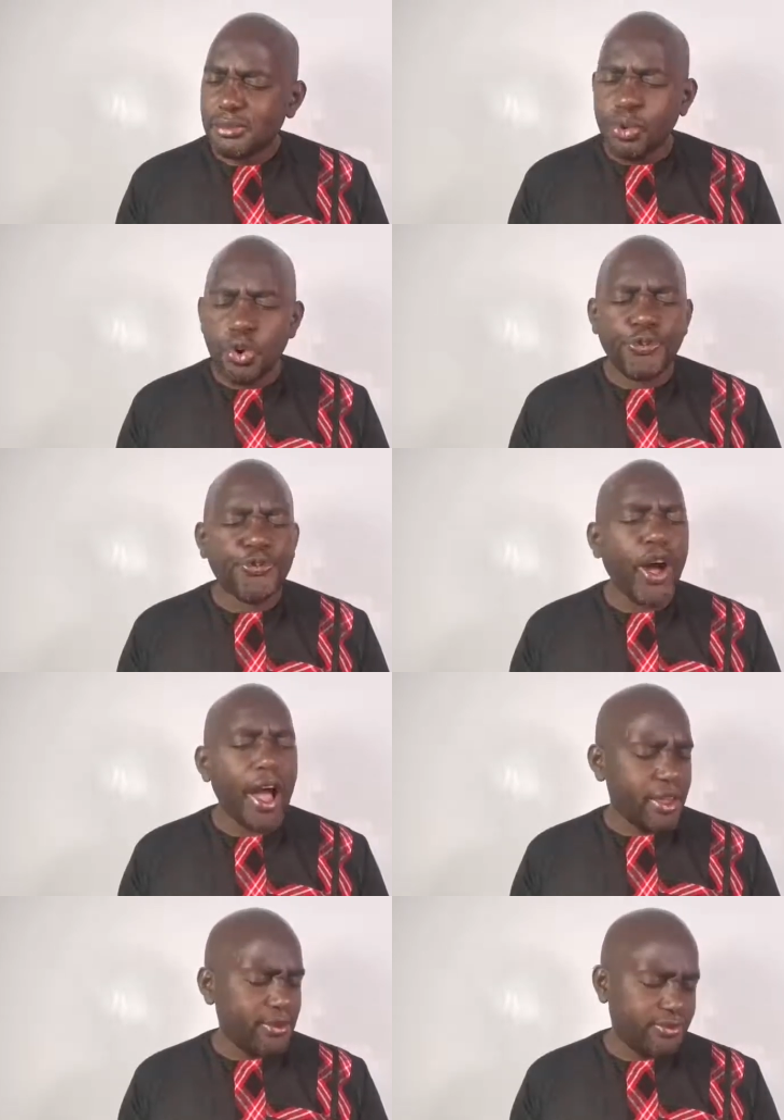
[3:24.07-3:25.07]
book
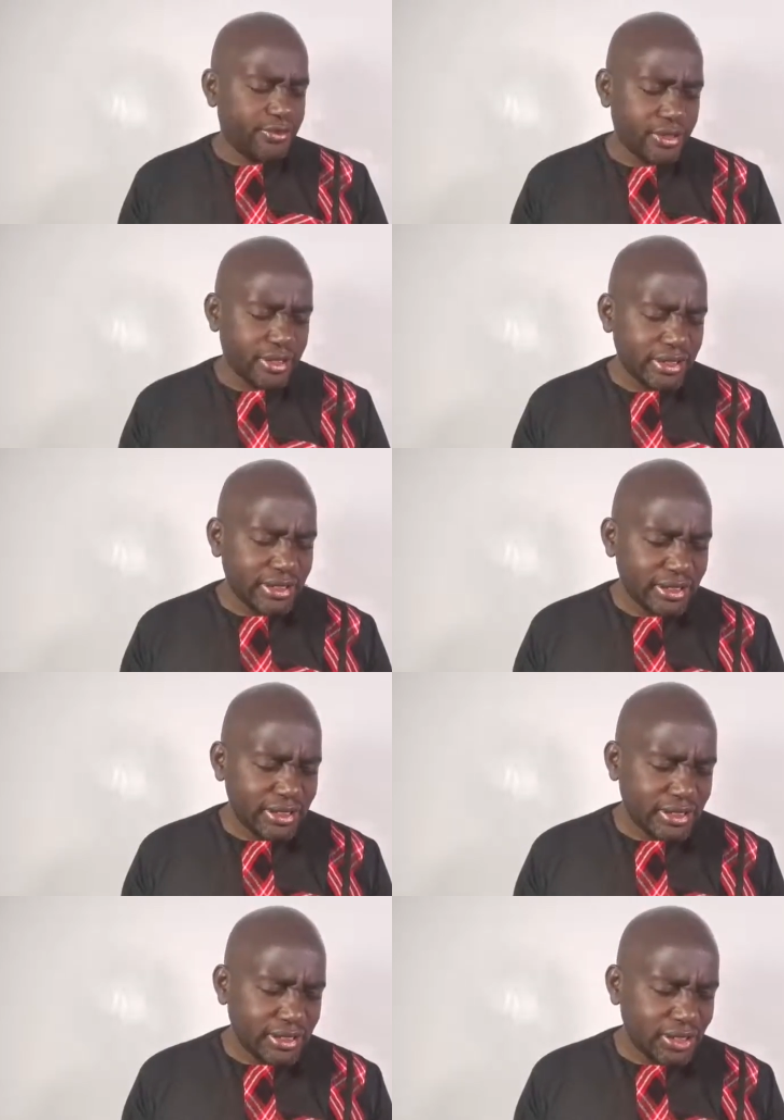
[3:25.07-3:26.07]
5.
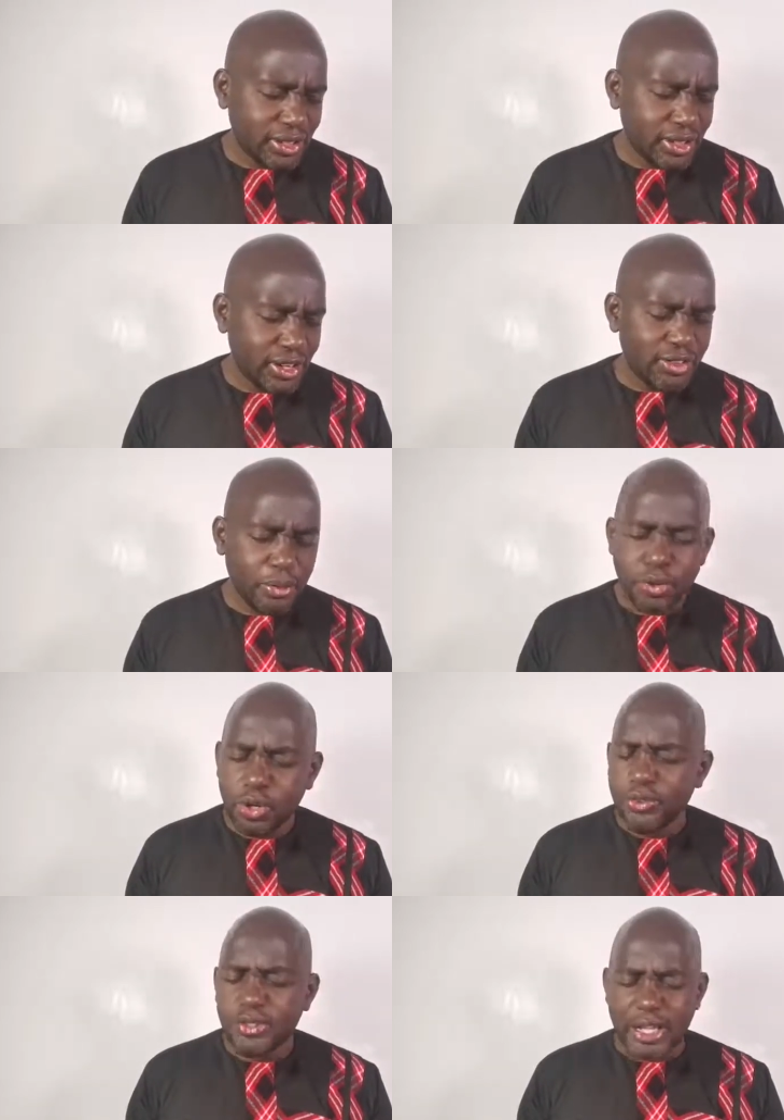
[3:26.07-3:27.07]
Of the
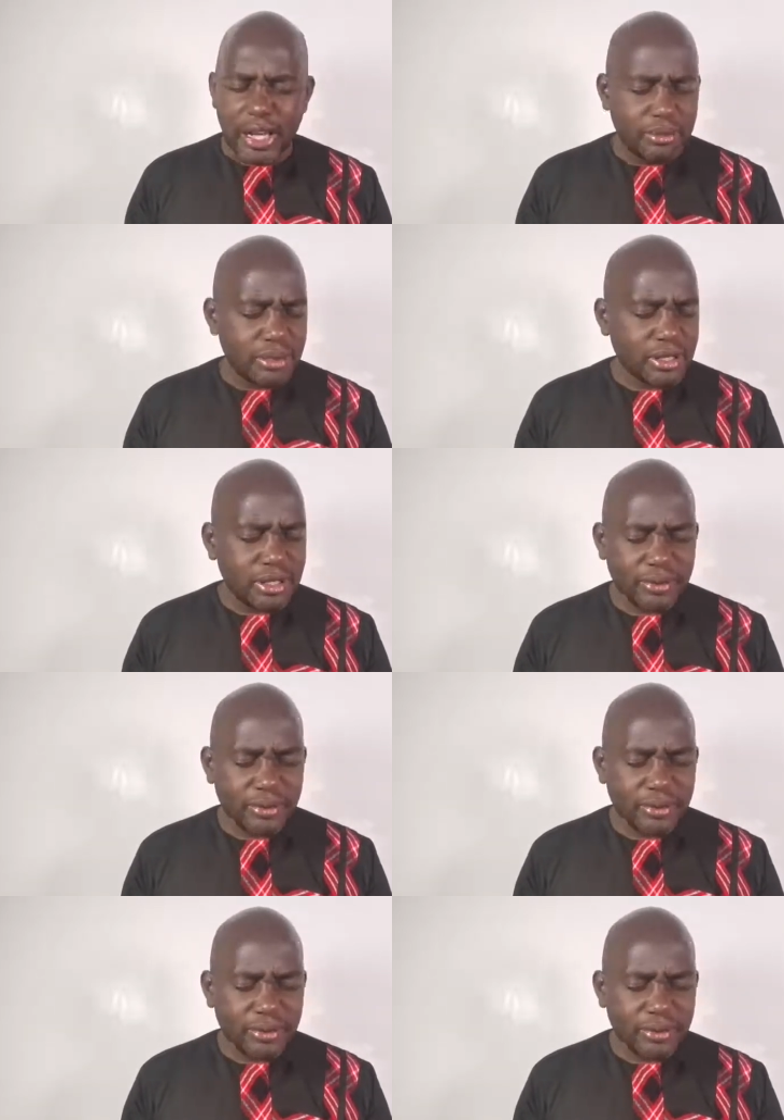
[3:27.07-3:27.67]
book of Psalms,